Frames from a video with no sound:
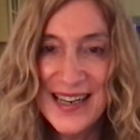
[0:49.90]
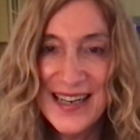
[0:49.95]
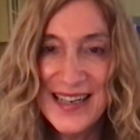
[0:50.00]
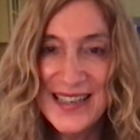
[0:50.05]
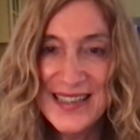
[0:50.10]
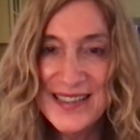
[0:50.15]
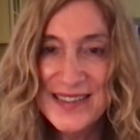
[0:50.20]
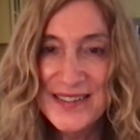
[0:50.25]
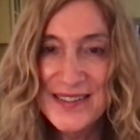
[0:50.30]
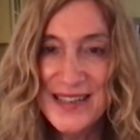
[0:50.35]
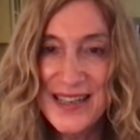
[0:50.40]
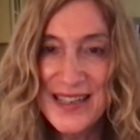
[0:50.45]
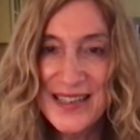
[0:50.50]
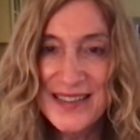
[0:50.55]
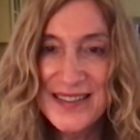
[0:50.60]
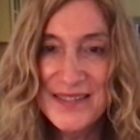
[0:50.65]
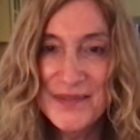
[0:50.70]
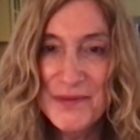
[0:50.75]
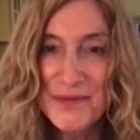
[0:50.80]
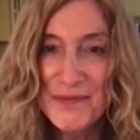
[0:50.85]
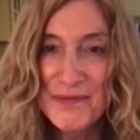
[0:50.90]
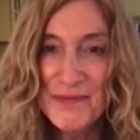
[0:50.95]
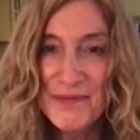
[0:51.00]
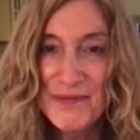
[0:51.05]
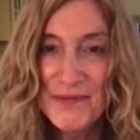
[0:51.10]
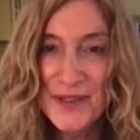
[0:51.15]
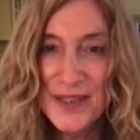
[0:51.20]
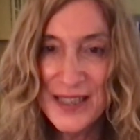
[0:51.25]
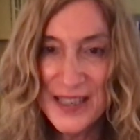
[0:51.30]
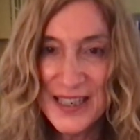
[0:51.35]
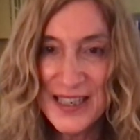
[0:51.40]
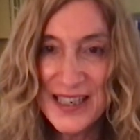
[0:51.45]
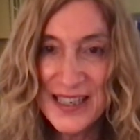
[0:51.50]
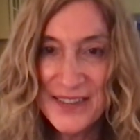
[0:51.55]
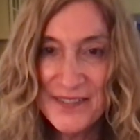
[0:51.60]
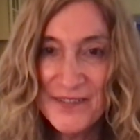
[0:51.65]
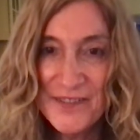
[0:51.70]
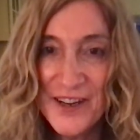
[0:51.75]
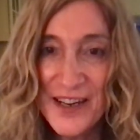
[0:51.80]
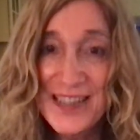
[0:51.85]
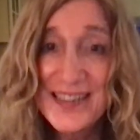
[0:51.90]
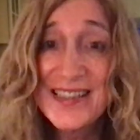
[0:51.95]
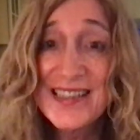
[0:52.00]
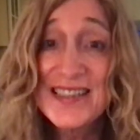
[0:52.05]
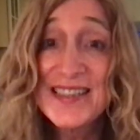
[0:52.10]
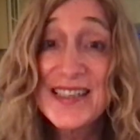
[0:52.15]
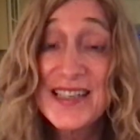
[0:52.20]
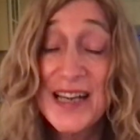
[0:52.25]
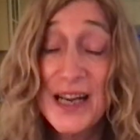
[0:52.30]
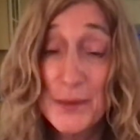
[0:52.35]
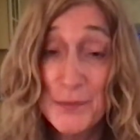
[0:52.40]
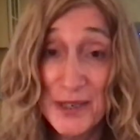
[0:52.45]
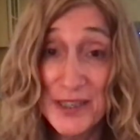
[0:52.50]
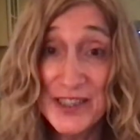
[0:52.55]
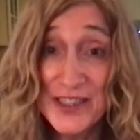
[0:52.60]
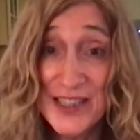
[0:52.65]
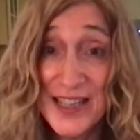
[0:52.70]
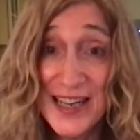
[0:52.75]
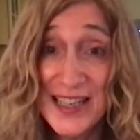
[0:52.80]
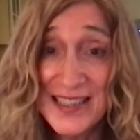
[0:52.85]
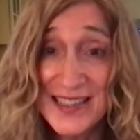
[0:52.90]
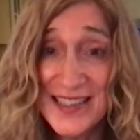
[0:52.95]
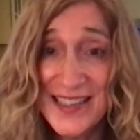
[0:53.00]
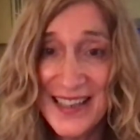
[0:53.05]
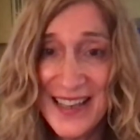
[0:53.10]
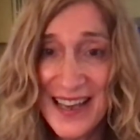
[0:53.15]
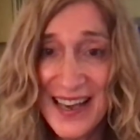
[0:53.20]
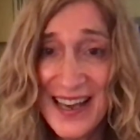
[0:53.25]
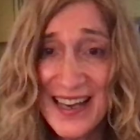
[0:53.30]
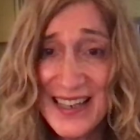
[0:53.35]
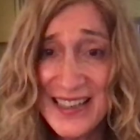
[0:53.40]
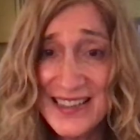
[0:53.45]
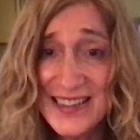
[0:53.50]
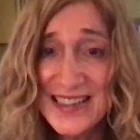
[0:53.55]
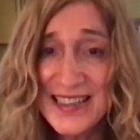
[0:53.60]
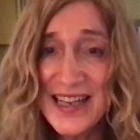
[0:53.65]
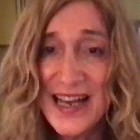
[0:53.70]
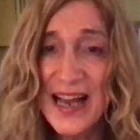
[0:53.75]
it's really fun to see how much that's the case.